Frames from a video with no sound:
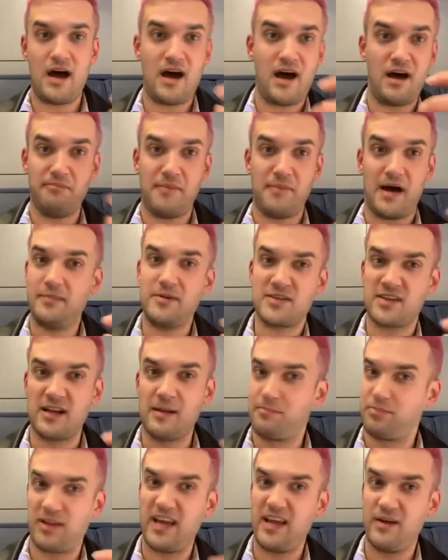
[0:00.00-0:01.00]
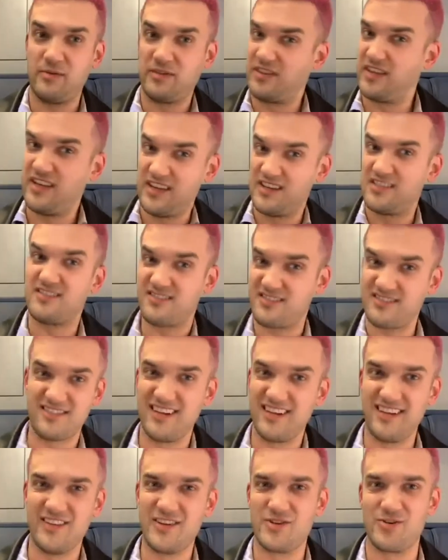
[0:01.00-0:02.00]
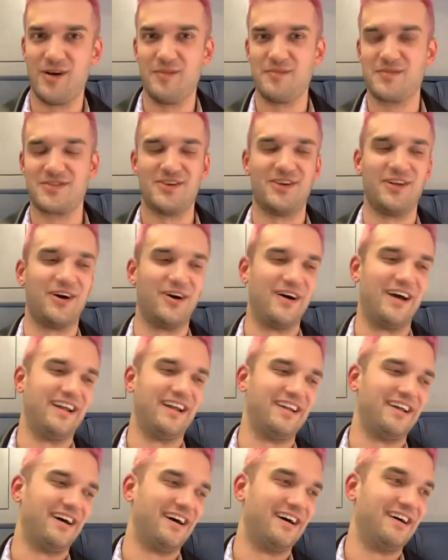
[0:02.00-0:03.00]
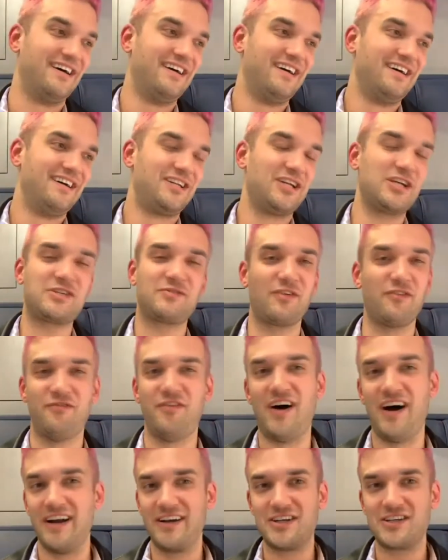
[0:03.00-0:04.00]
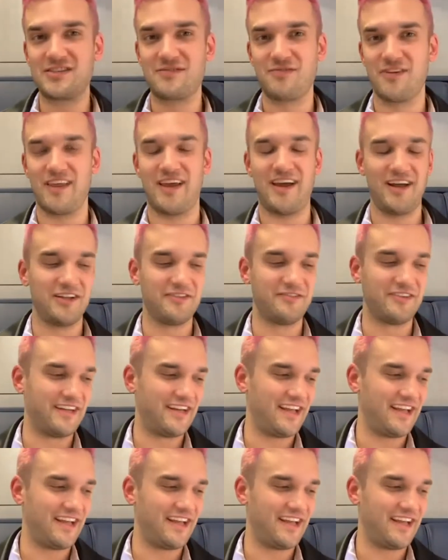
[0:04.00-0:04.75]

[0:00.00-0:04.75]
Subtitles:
I'm just going to play with these in the drum solo, and just for fun, just for the hell of it.